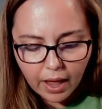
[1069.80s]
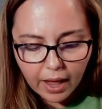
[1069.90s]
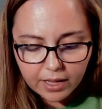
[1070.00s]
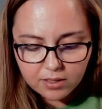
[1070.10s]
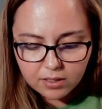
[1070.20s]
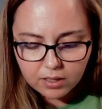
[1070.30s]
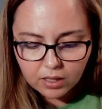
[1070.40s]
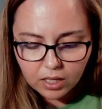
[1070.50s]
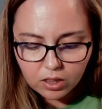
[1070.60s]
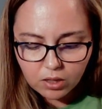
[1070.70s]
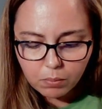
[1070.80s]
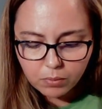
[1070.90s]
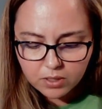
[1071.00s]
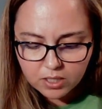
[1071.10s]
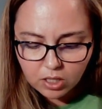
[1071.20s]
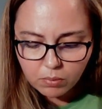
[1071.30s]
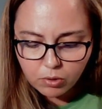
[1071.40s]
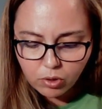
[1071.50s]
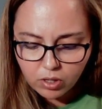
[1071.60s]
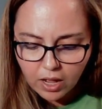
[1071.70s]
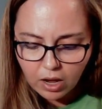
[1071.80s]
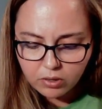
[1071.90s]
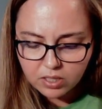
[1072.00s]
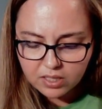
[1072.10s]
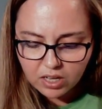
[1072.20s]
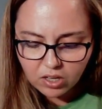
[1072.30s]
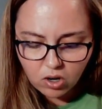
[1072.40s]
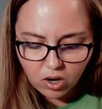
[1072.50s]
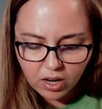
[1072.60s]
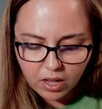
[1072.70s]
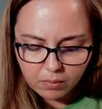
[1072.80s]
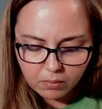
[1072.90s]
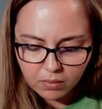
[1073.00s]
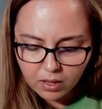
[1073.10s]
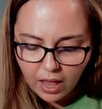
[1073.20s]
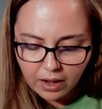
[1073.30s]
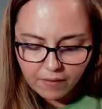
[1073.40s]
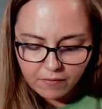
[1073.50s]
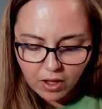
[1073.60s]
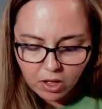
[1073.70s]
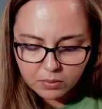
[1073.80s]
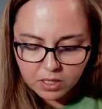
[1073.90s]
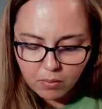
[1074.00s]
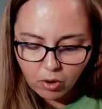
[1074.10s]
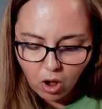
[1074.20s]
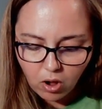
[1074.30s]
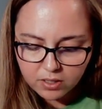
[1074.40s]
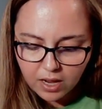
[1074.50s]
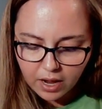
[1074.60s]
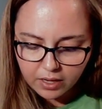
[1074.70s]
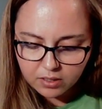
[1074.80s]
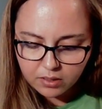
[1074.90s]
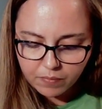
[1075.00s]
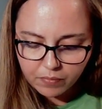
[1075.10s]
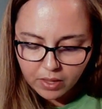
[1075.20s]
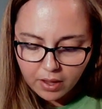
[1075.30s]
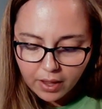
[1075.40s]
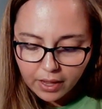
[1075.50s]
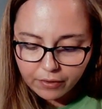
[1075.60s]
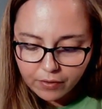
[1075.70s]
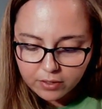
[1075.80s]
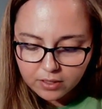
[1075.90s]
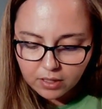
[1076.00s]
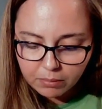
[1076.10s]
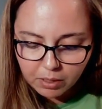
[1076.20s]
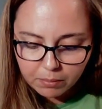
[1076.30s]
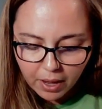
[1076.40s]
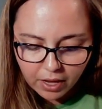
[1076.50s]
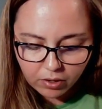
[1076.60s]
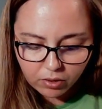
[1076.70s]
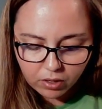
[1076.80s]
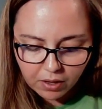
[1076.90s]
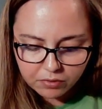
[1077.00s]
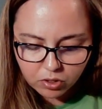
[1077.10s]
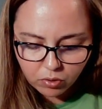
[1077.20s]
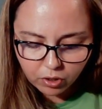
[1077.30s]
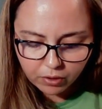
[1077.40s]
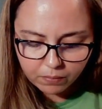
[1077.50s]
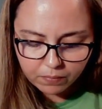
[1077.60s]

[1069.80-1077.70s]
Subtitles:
Instantly, the steel blue cloud descended on him and enveloped him on all sides. He felt a numbing pain on the left shoulder.